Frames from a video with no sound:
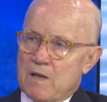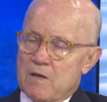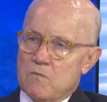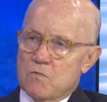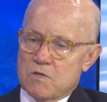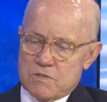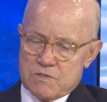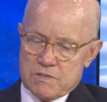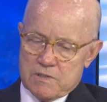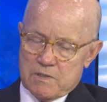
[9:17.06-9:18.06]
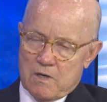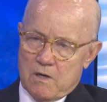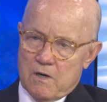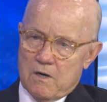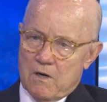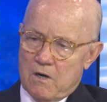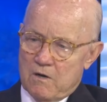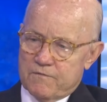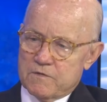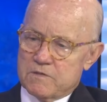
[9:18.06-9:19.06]
it was our
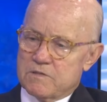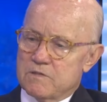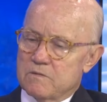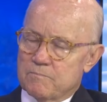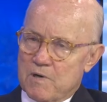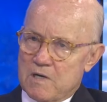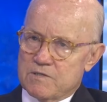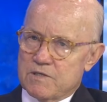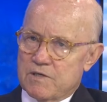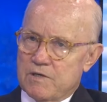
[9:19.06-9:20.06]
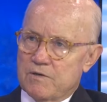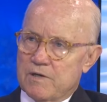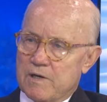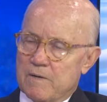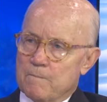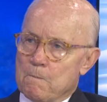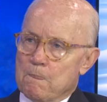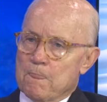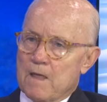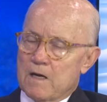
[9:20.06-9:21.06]
office prosecuting
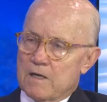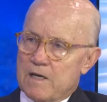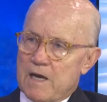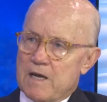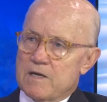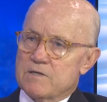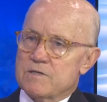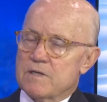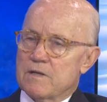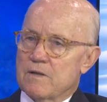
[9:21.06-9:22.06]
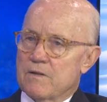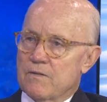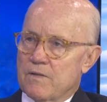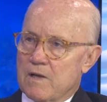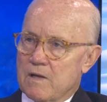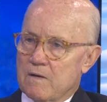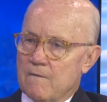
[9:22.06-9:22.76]
a case that